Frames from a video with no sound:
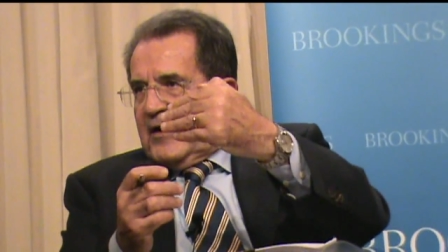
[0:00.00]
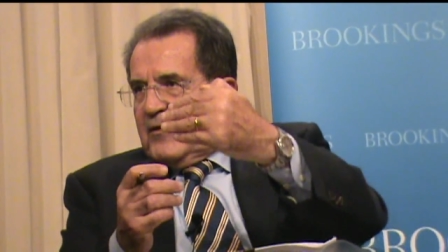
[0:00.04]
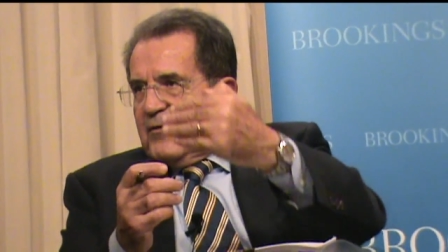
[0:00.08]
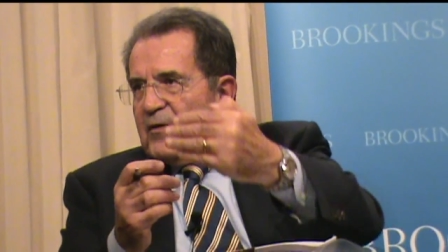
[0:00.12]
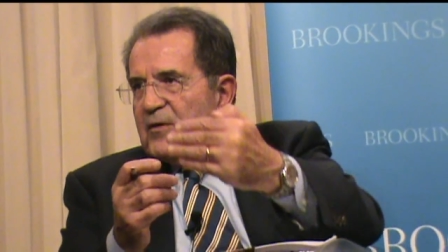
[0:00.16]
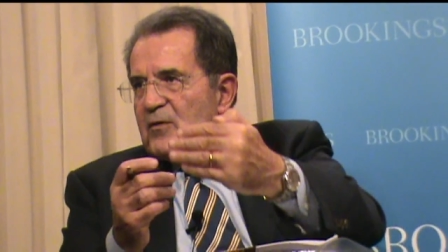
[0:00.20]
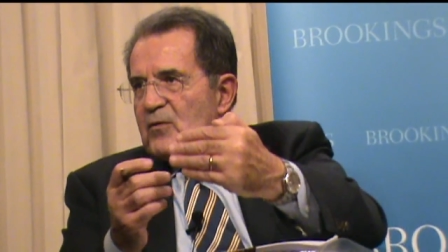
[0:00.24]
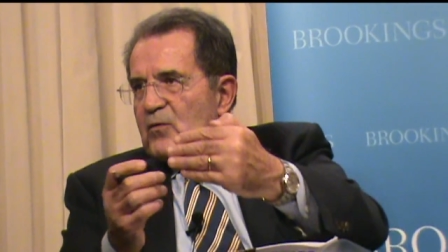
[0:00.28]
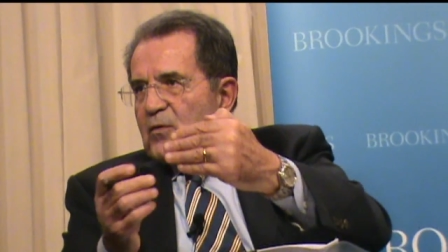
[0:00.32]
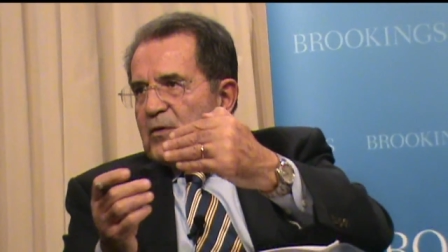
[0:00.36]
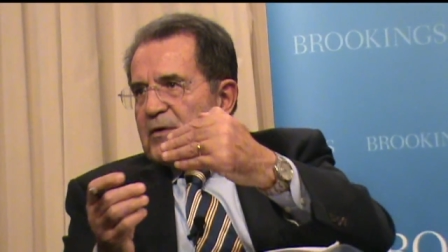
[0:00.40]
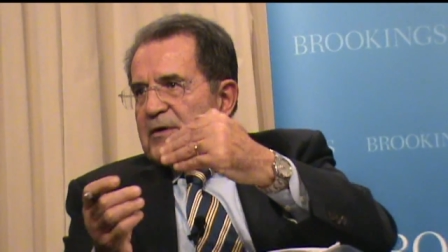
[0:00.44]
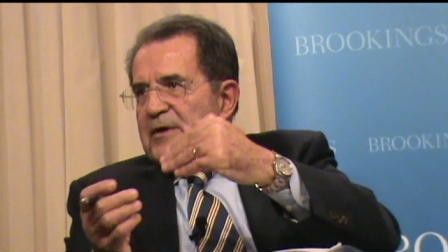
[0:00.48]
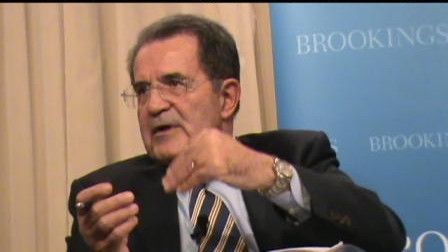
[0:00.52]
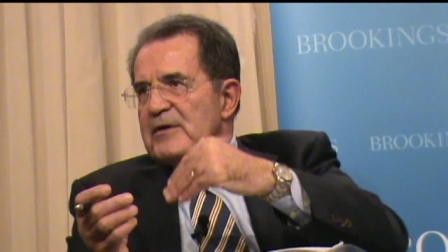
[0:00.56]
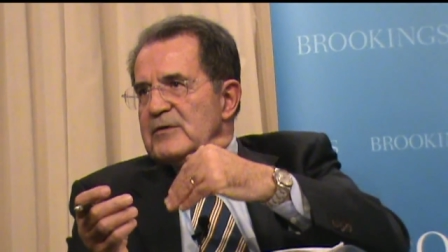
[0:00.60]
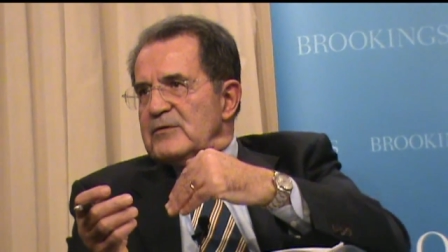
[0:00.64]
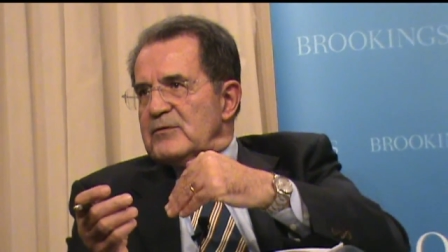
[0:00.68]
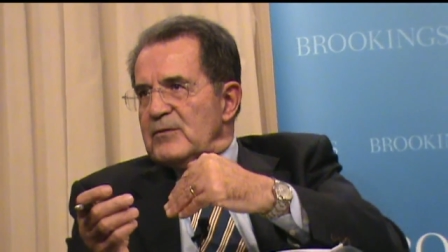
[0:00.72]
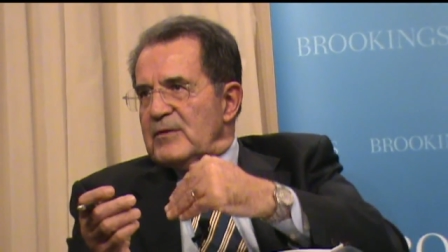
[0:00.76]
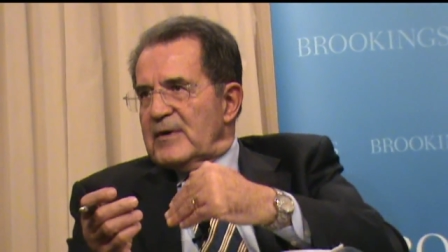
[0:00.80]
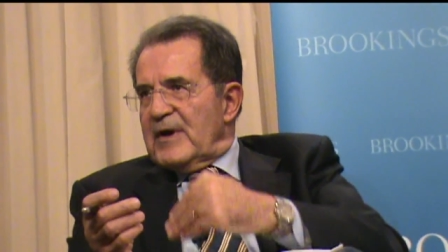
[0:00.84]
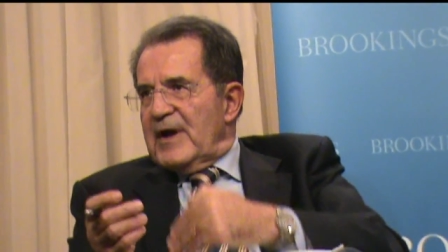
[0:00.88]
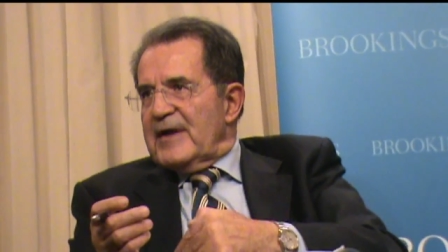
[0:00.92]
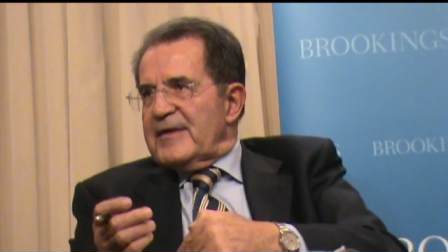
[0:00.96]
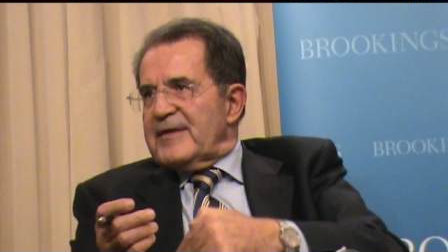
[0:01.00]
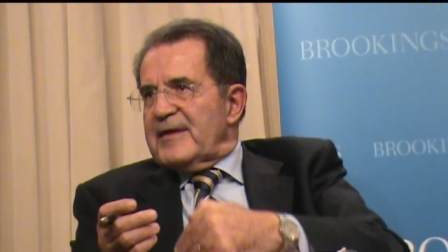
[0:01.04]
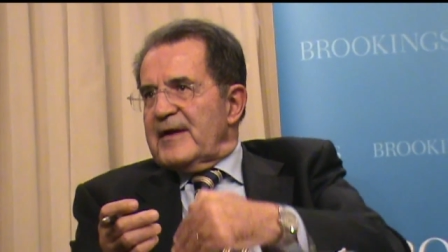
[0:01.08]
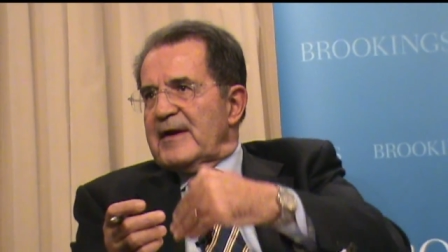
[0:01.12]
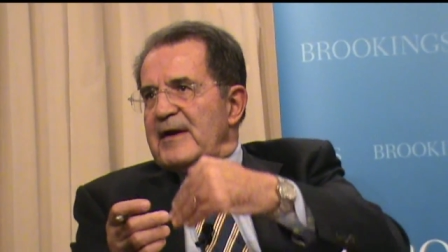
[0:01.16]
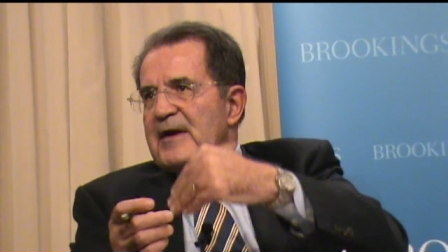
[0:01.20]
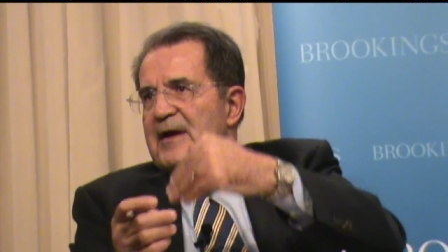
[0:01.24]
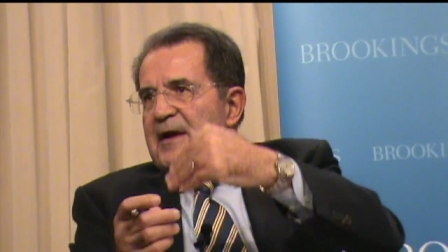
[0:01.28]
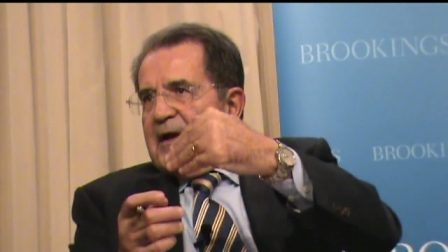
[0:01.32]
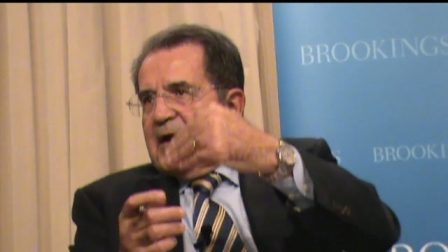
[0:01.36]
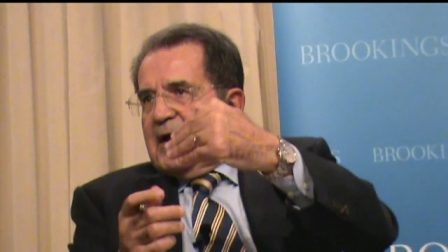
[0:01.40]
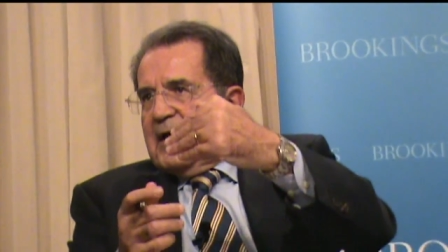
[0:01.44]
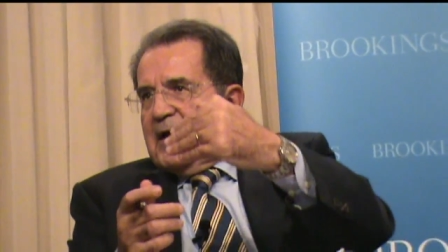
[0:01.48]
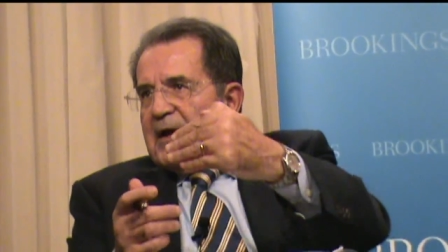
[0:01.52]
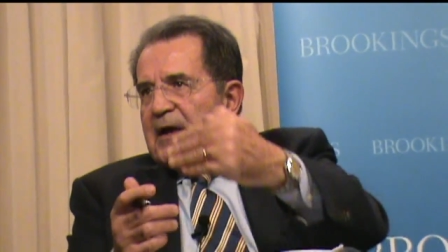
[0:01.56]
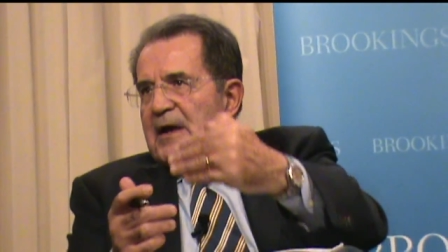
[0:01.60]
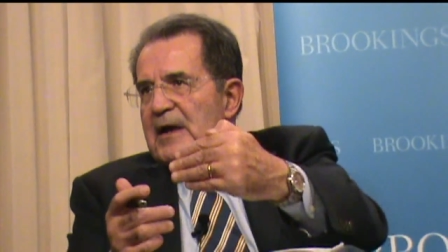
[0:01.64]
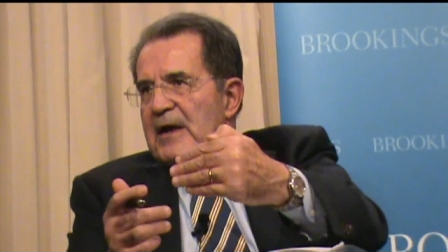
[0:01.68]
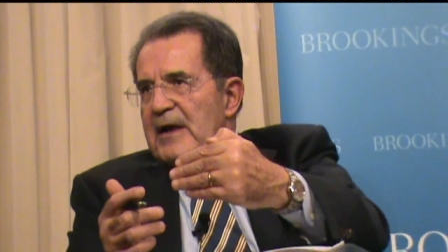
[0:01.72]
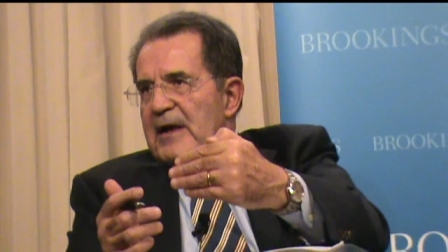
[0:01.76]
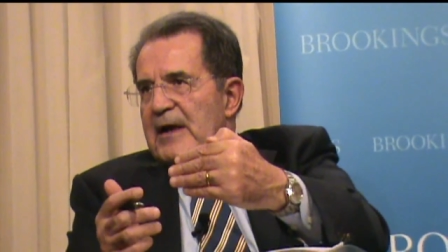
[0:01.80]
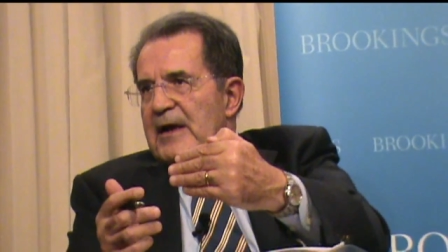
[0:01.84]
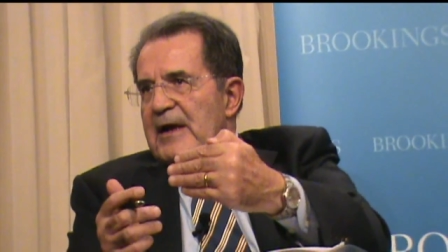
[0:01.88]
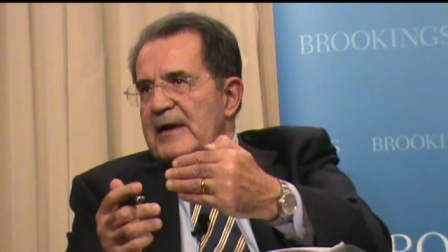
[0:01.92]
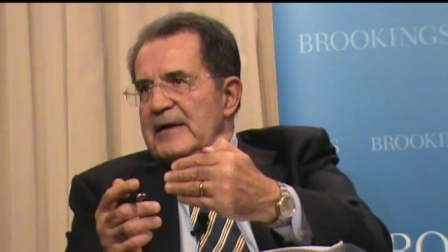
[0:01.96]
our working together,
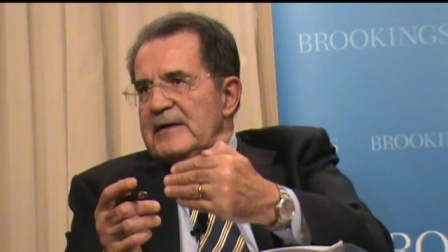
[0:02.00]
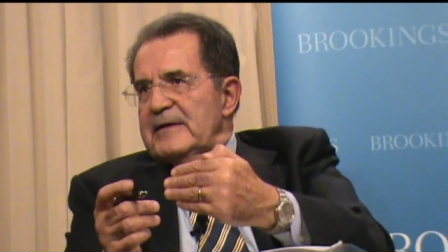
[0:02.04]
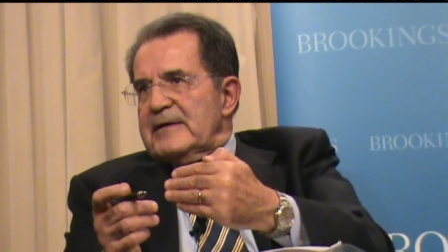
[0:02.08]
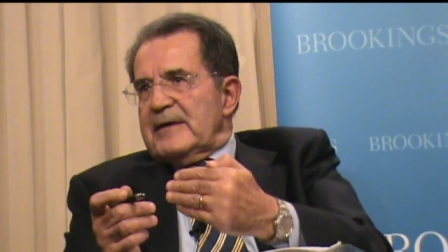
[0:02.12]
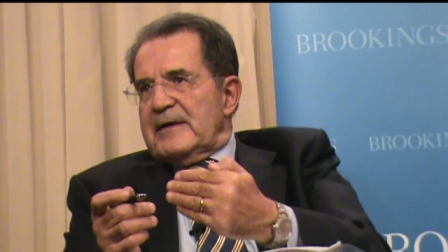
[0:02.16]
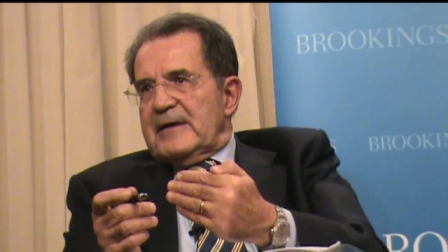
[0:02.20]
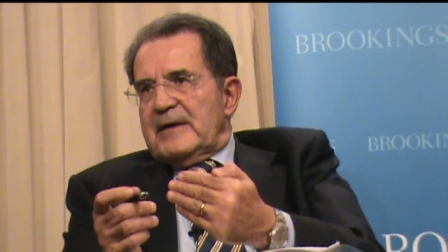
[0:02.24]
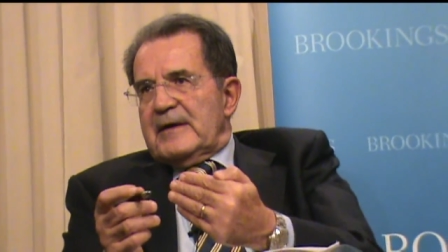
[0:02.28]
and